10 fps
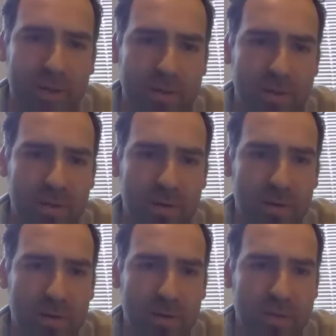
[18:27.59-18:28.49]
in this
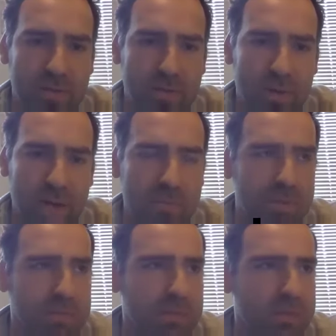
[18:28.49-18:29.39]
era. It's not what
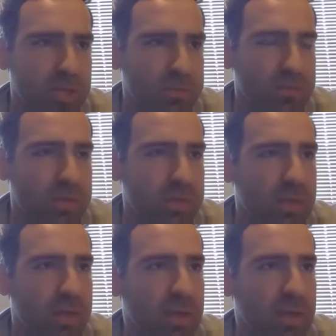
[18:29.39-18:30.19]
happens generally.